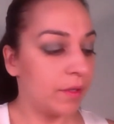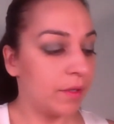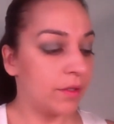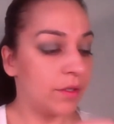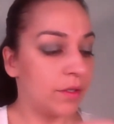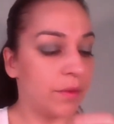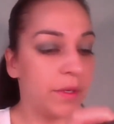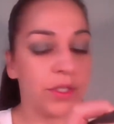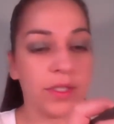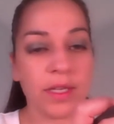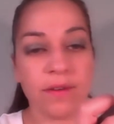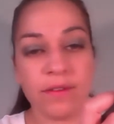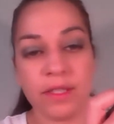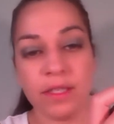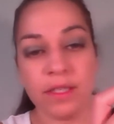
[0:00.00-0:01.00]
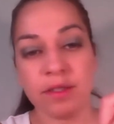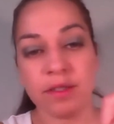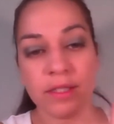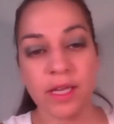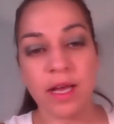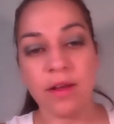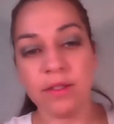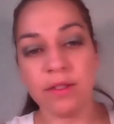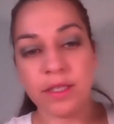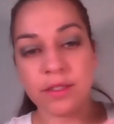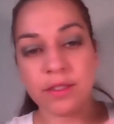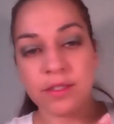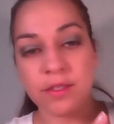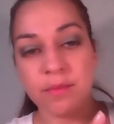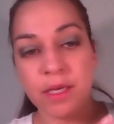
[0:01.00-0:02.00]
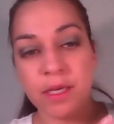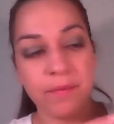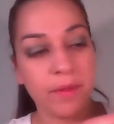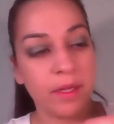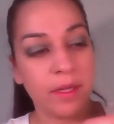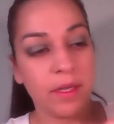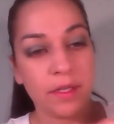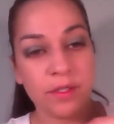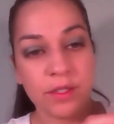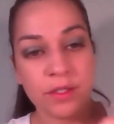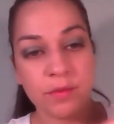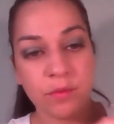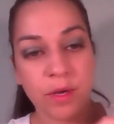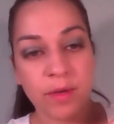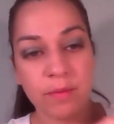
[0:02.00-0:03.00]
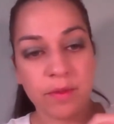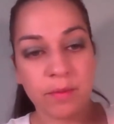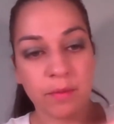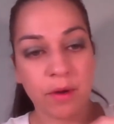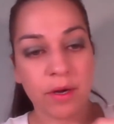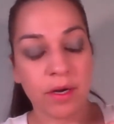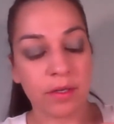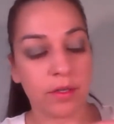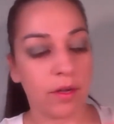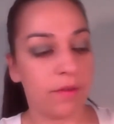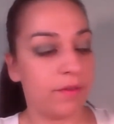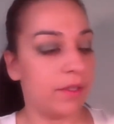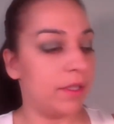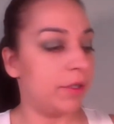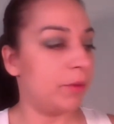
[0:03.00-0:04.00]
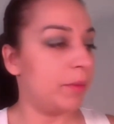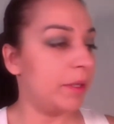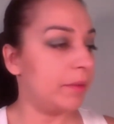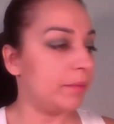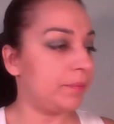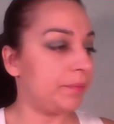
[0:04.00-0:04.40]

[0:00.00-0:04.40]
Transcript: So I just have a little towel next to me. Just wipe the product off a little bit.